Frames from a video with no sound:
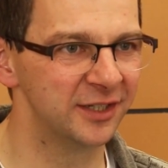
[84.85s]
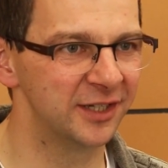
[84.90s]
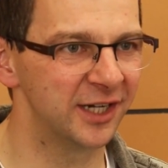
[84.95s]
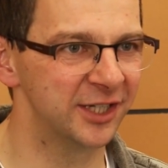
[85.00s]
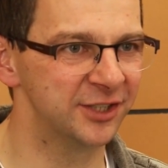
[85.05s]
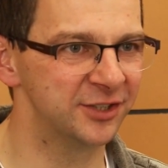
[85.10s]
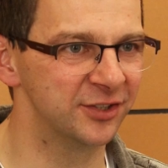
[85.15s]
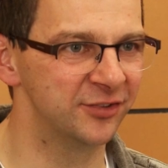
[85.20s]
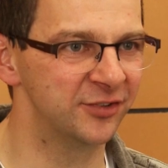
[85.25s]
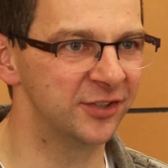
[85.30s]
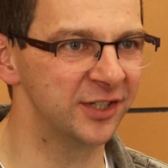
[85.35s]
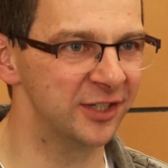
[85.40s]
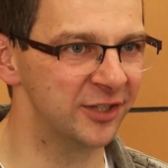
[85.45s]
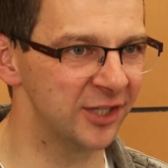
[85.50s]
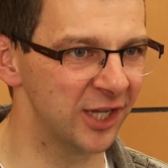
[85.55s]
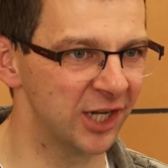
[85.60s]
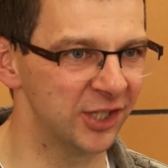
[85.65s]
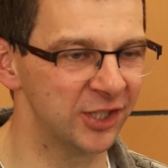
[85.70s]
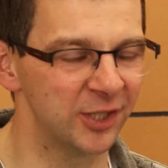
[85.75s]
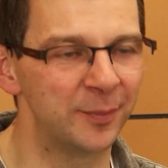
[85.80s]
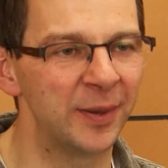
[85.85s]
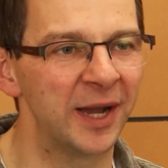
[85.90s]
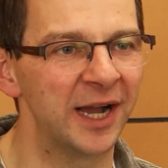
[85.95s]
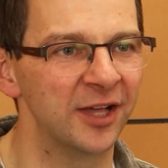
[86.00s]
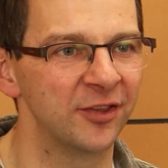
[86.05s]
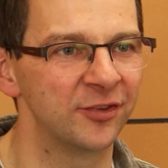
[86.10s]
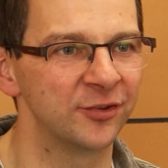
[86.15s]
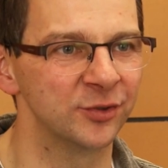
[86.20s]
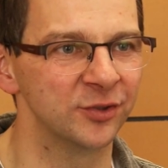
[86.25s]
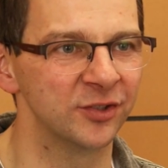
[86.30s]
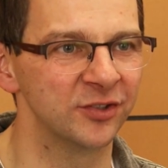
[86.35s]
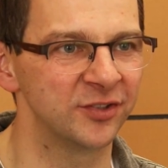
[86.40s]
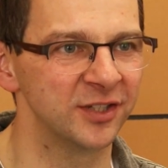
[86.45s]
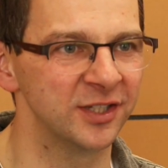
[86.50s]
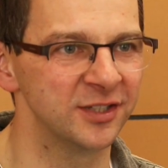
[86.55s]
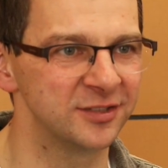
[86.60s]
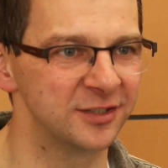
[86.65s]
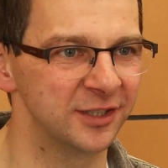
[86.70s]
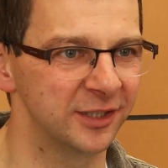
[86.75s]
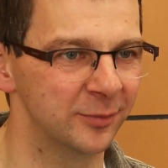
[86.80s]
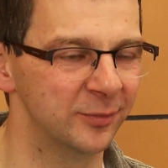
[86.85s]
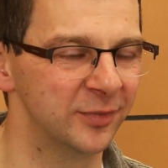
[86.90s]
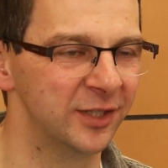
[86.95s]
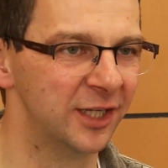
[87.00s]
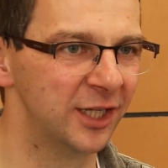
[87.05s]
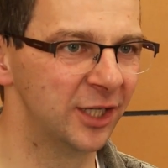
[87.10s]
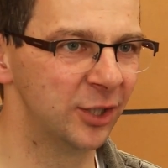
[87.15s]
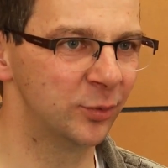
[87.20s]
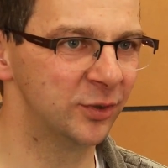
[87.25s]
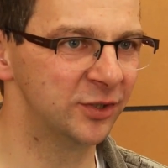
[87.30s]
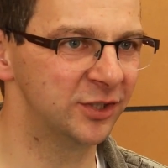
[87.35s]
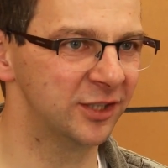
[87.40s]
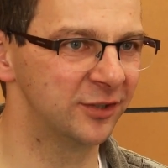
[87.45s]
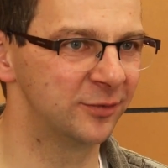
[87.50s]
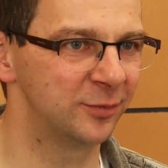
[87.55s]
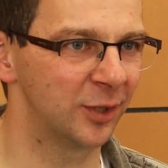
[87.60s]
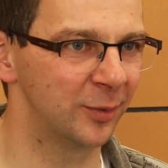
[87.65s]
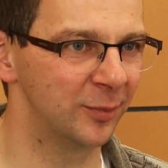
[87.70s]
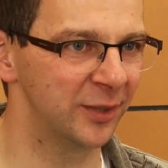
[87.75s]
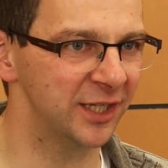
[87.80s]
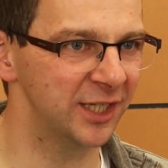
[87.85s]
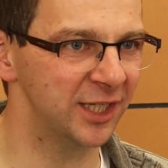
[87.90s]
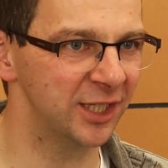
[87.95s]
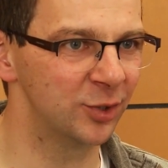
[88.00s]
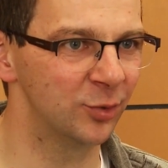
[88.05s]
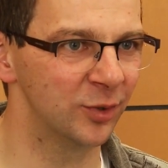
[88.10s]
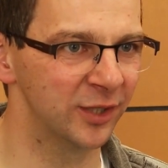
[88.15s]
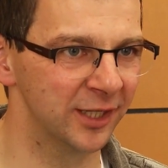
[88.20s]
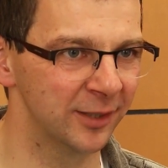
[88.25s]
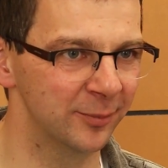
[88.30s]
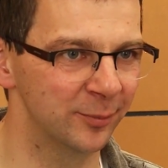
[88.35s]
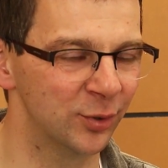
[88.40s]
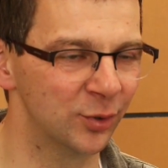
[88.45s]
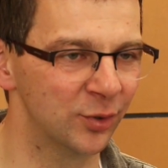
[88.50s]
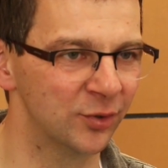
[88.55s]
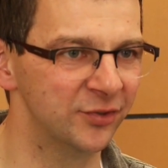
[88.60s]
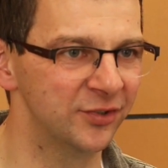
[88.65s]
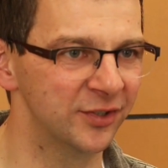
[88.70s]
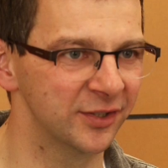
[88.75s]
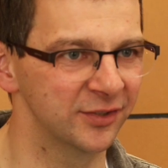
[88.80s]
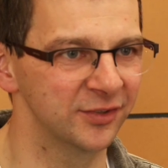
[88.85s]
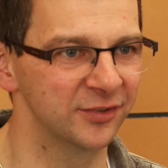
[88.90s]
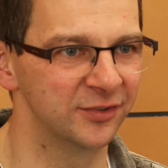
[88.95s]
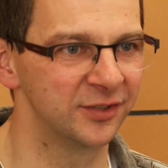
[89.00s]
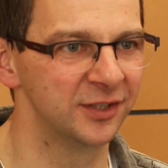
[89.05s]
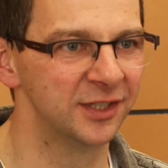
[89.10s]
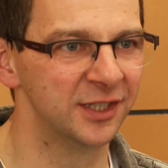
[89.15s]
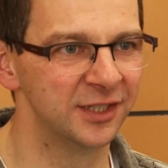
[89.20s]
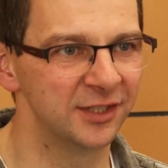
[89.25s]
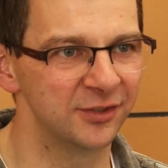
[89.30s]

I should see the other path through the system, which is probably equally important,